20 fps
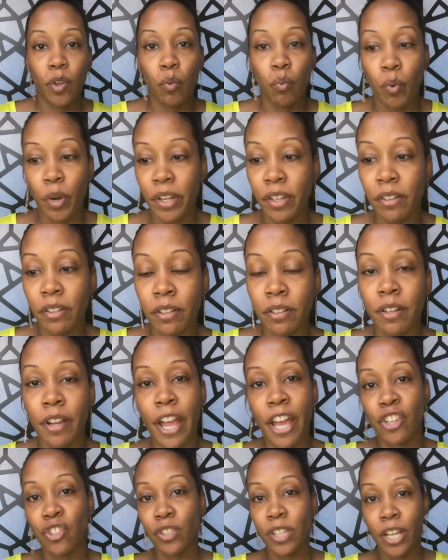regular
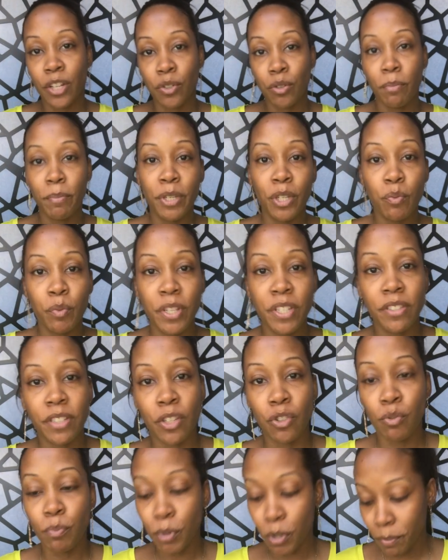astrological mini readings I
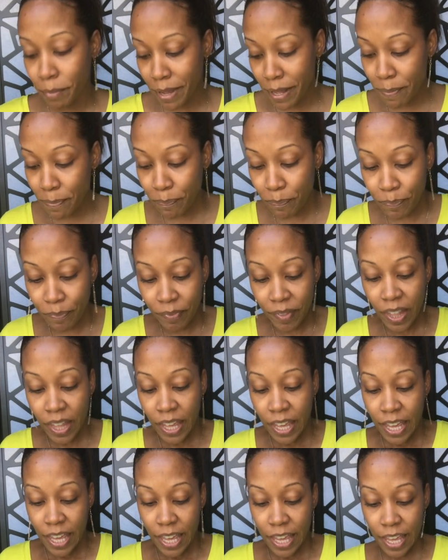do per month.
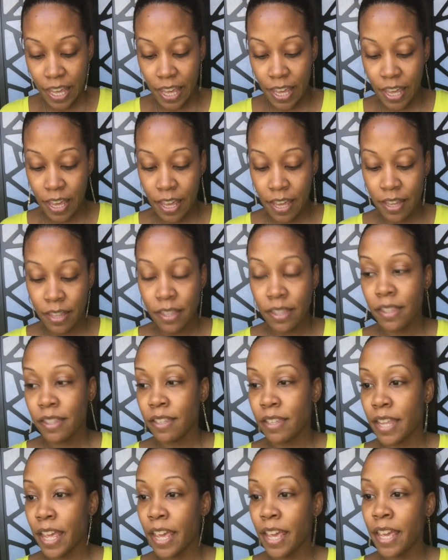And
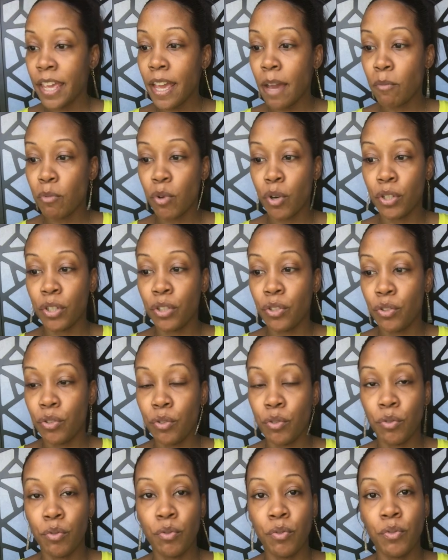today I'm going to
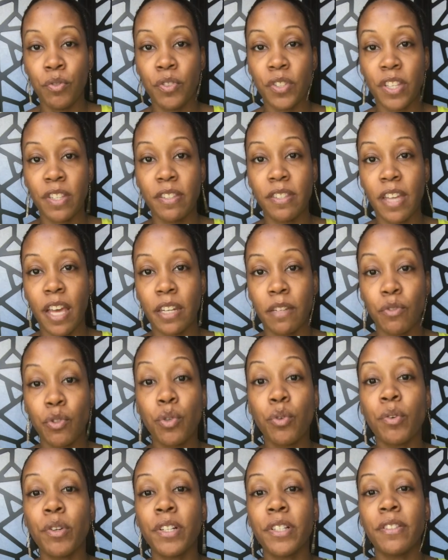do Sun Sign of
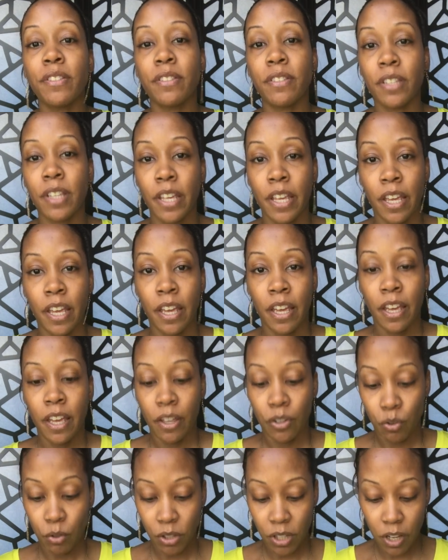Taurus,
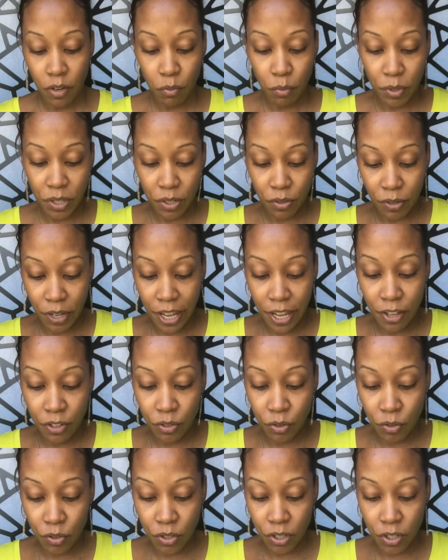do a love reading, okay?
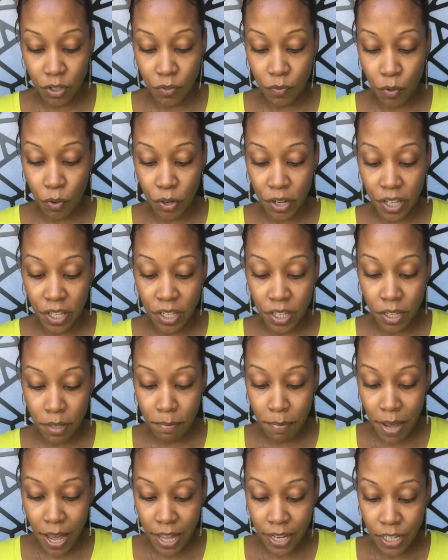So it's for
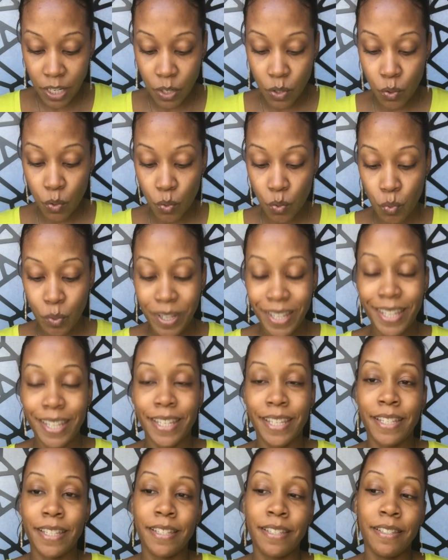anybody who
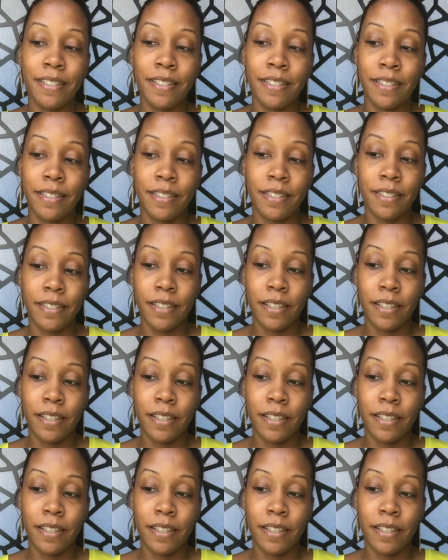is